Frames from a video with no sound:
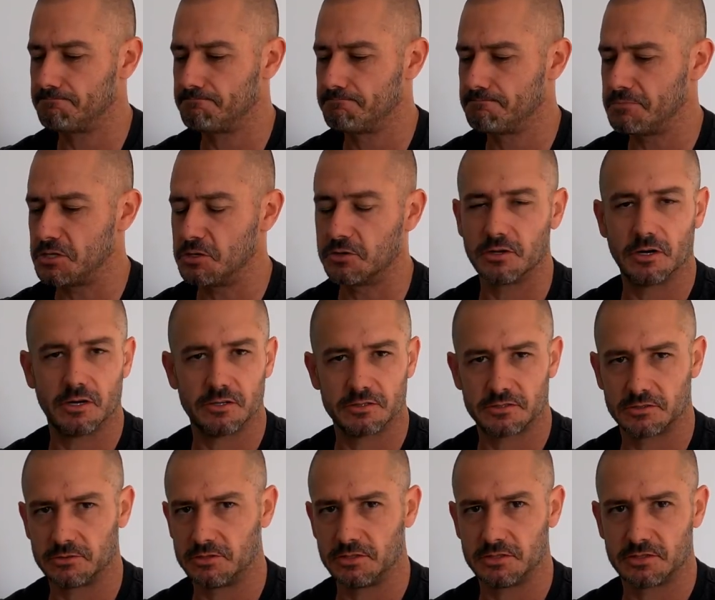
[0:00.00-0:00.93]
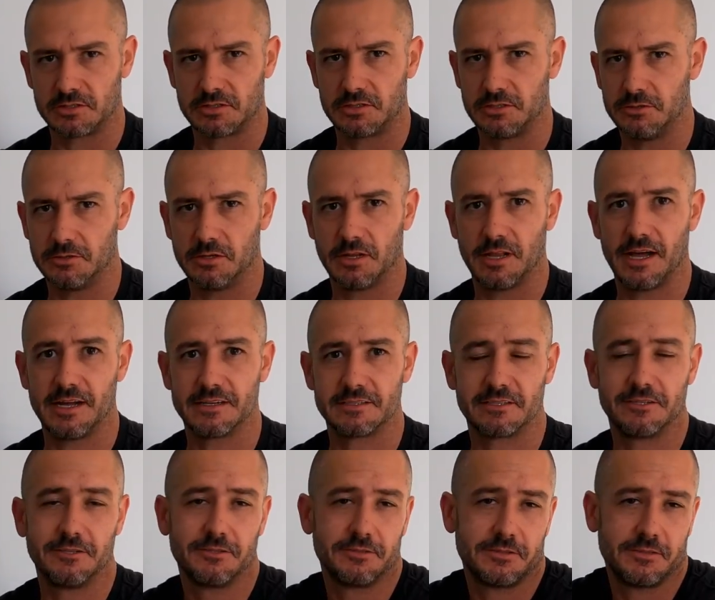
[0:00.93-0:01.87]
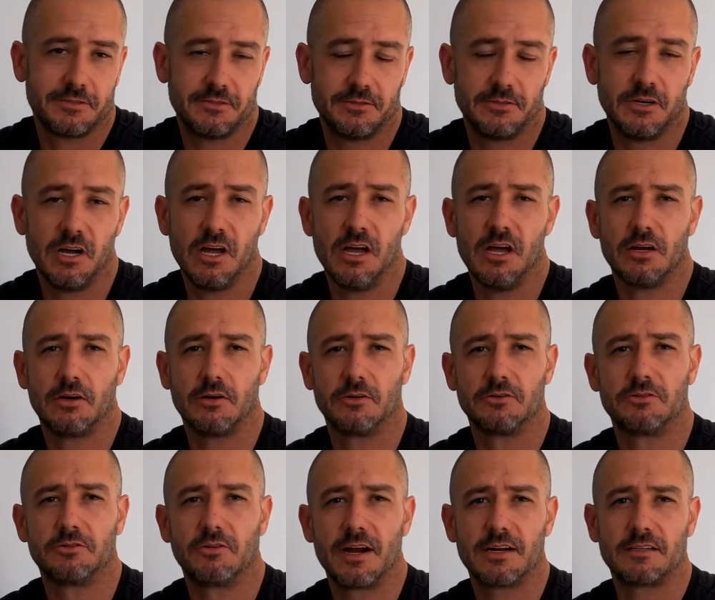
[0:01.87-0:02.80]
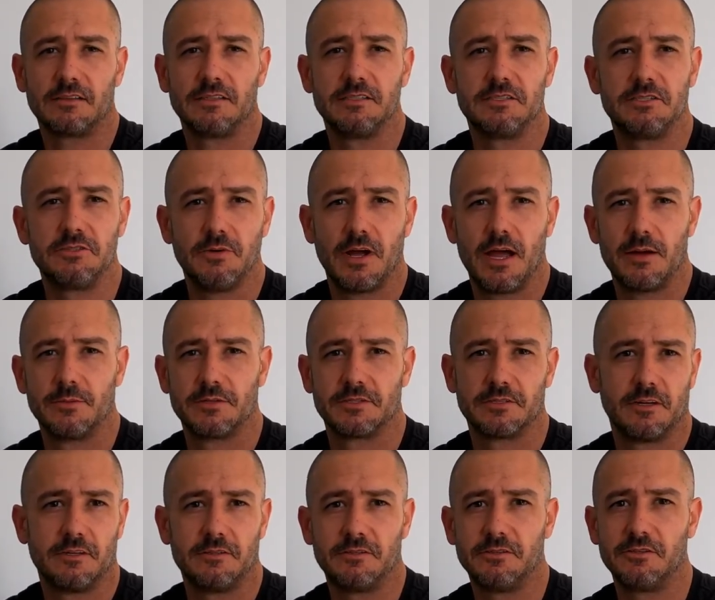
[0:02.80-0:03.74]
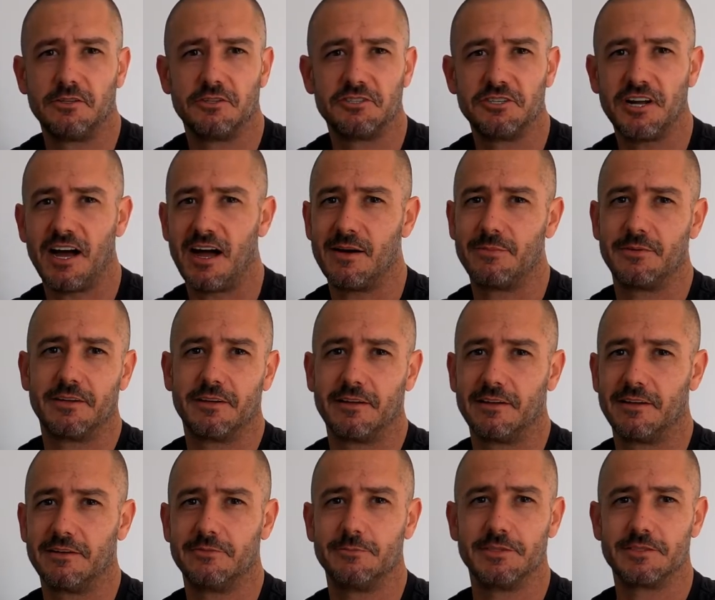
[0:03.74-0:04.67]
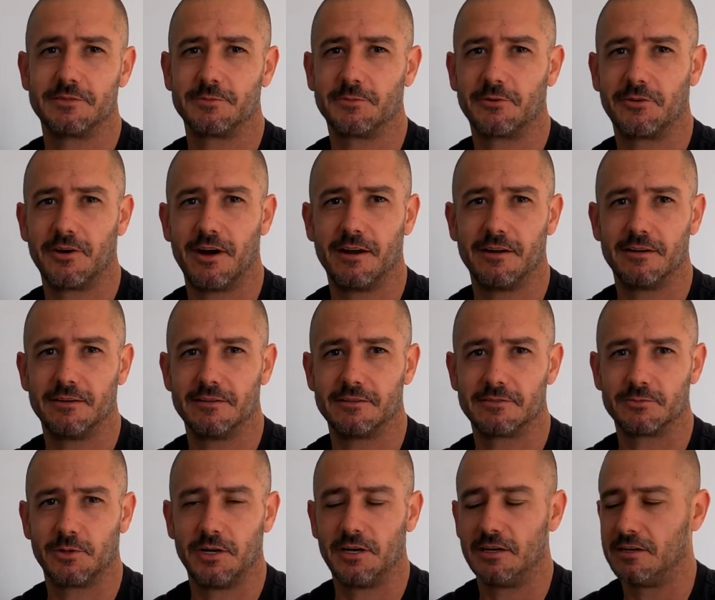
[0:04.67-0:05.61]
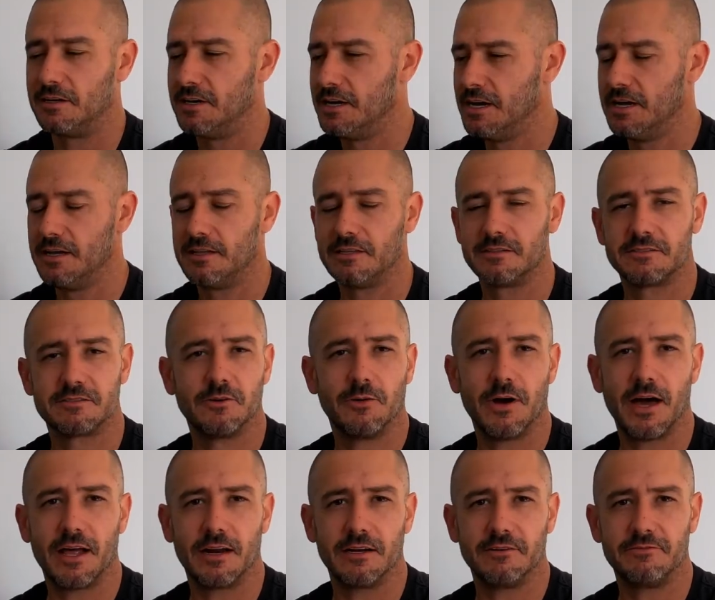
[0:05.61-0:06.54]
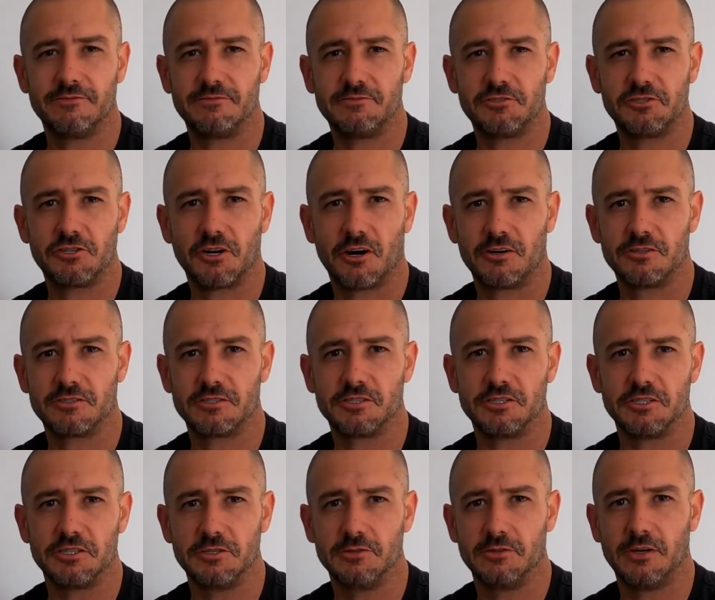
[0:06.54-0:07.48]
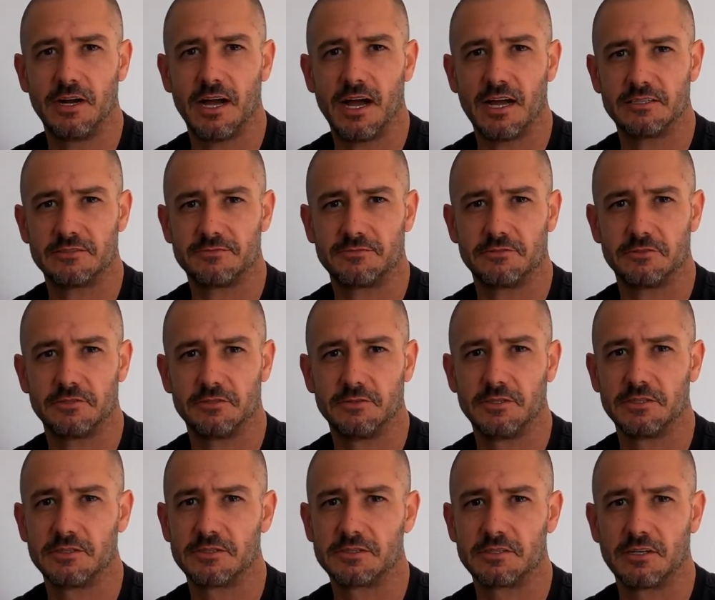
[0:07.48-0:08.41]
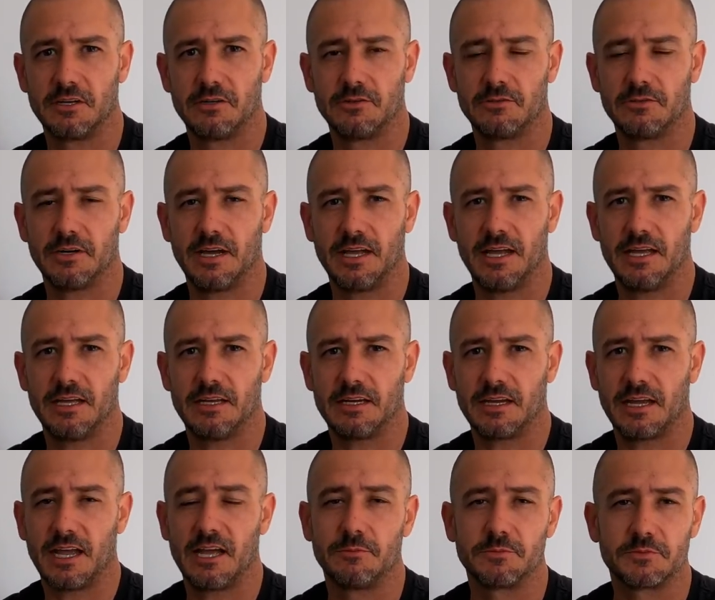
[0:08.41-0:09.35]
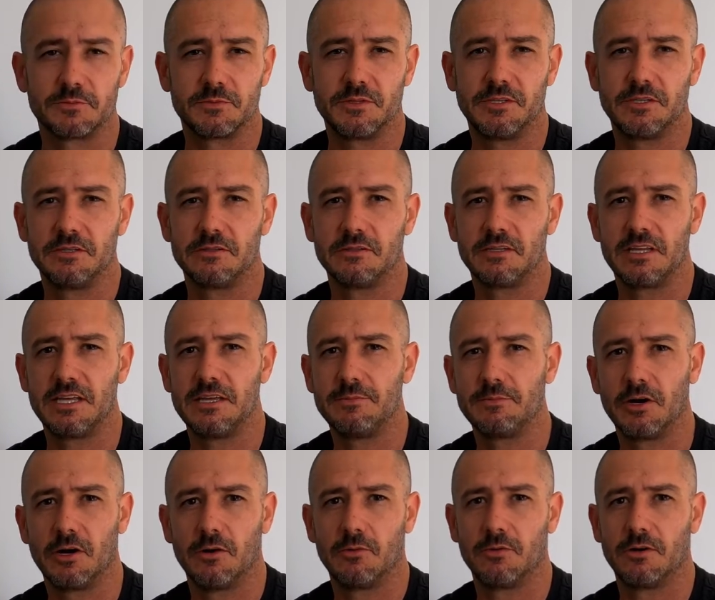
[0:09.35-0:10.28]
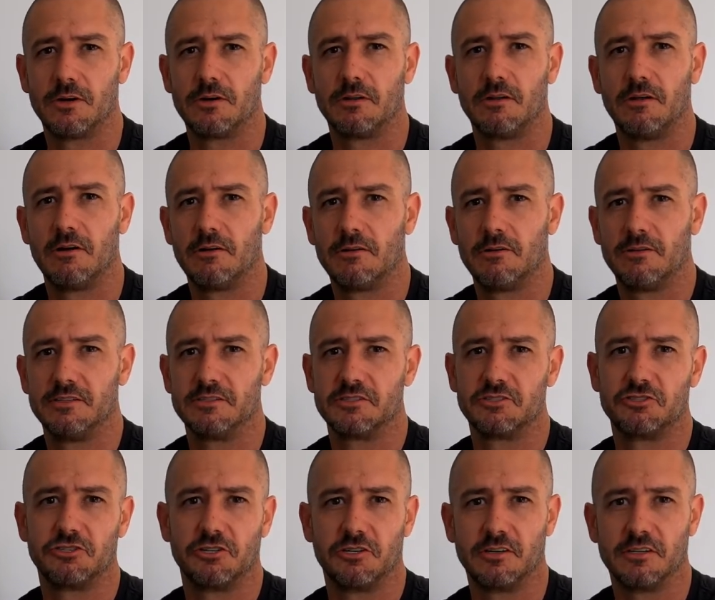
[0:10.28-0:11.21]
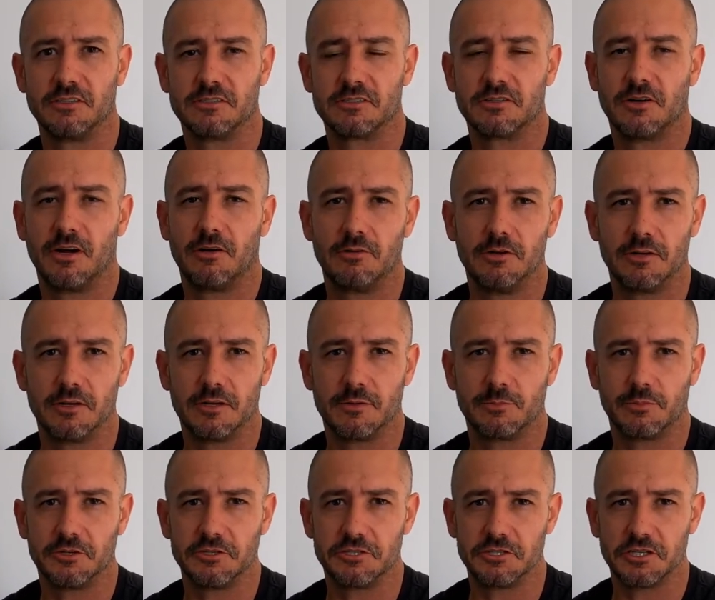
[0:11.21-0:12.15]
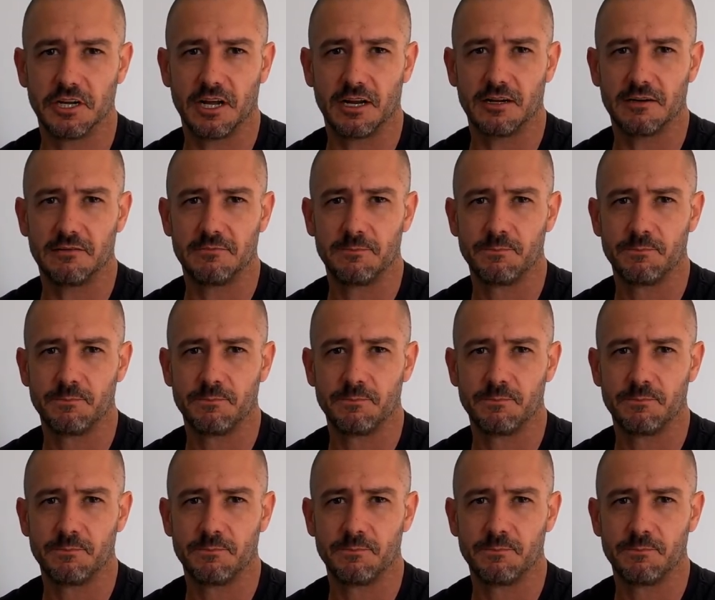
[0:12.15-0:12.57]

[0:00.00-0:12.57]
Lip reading: You can also just utilize those to go directly to Amazon and do your shopping and give me some credit as well. There's no added charge to you guys for doing so, and it helps me keep going along on this journey, so I really appreciate it.